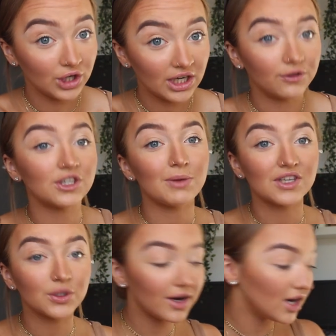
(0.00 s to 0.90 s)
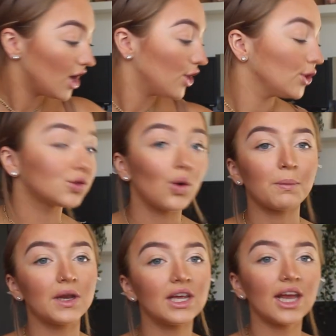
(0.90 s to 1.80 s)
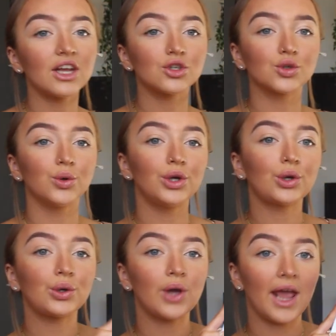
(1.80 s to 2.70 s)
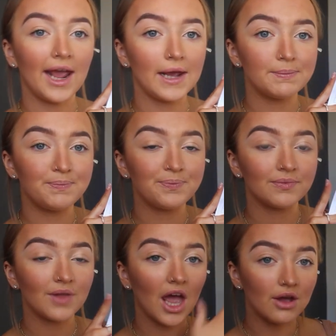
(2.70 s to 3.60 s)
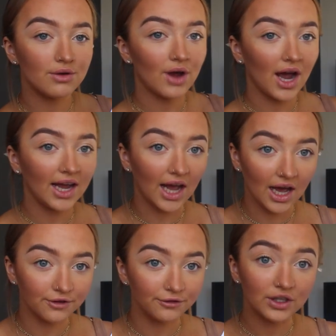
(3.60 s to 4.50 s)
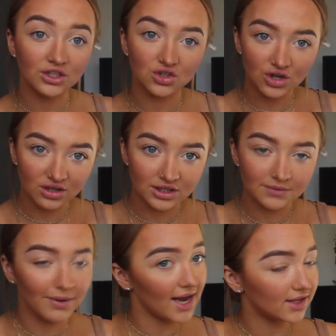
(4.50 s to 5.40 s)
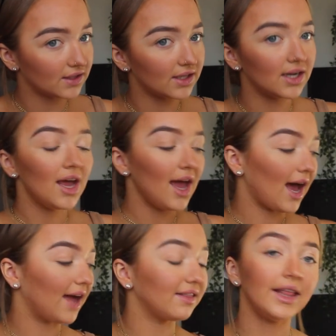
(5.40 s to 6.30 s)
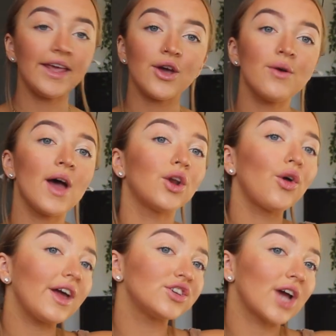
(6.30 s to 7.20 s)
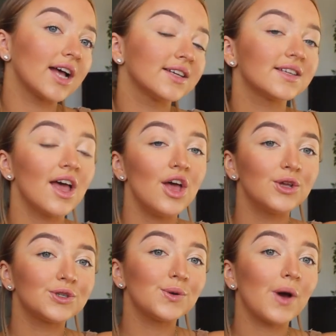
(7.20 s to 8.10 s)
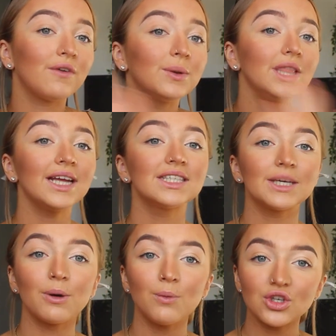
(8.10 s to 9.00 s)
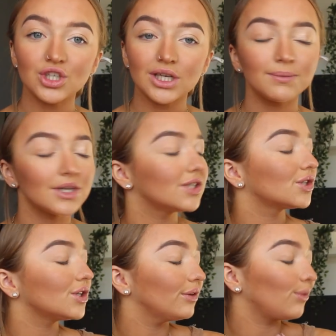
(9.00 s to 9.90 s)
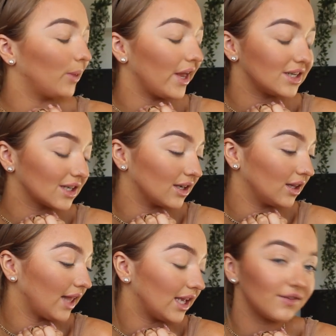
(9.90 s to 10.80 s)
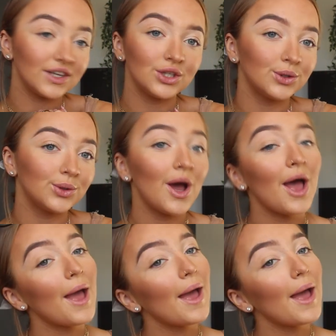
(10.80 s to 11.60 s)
uni, for semester one. So I'm going to kind of show you how I have constructed my essay and the layout and all that jazz. So if you would like to keep on watching, please do. If you would like to like the video,